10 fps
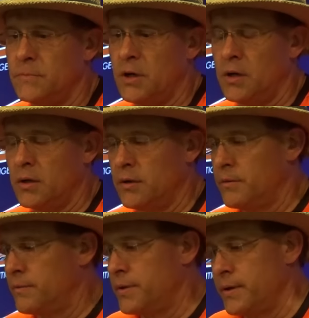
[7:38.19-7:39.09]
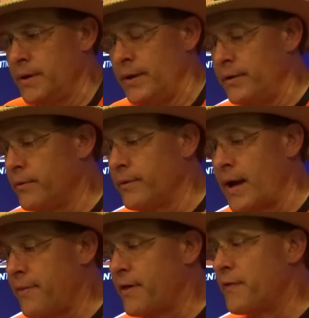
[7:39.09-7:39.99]
Uh, you know,
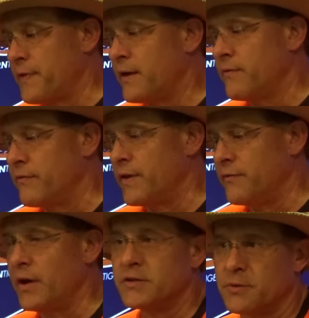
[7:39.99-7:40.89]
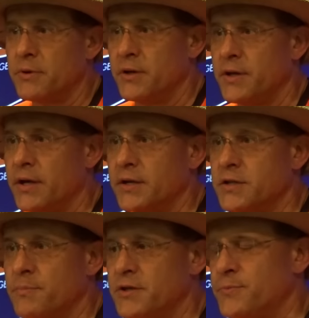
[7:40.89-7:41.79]
I thought they've, they've done some good things
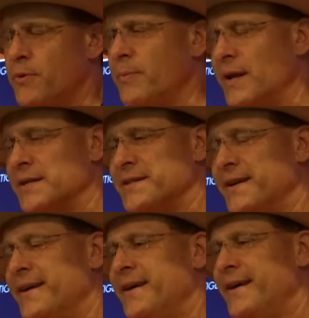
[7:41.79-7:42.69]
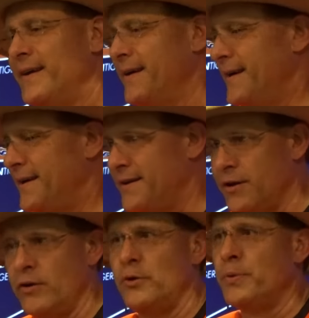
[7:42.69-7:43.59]
up this point, but like I said,
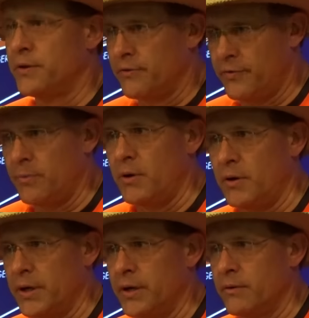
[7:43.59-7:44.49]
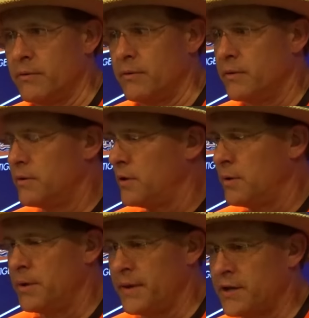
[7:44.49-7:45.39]
until you put the football down,
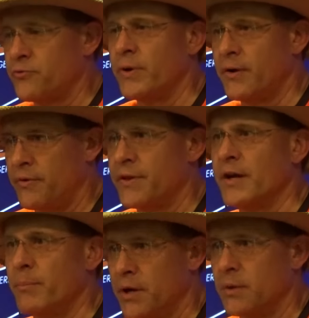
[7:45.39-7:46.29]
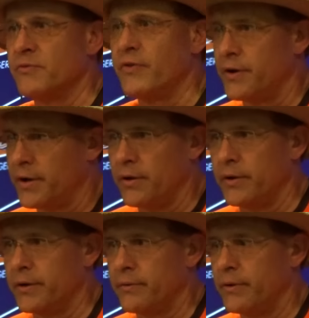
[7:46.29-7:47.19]
I mean, that's when everything becomes very
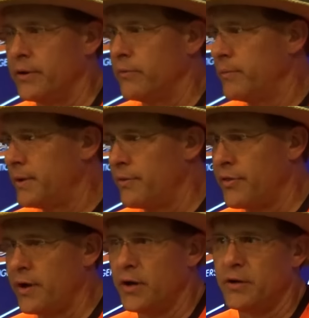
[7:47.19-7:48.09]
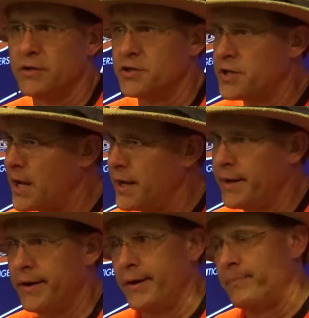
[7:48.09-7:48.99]
clear. You know, we've been thud and staying
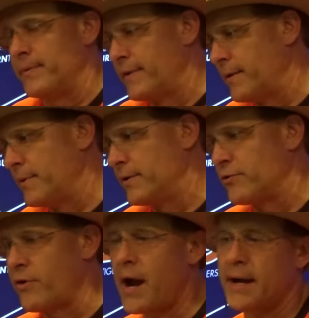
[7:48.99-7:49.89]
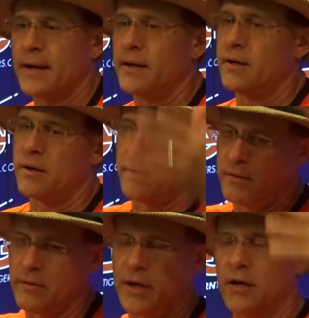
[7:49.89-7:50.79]
up, and I've been tracking and
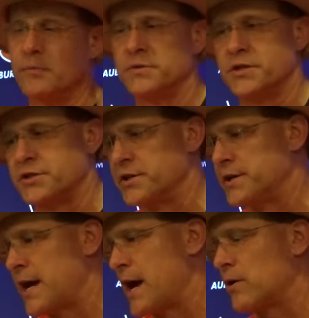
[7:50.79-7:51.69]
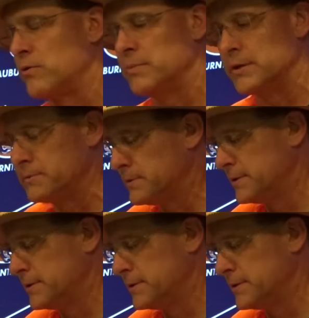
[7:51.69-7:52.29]
getting a tackle, but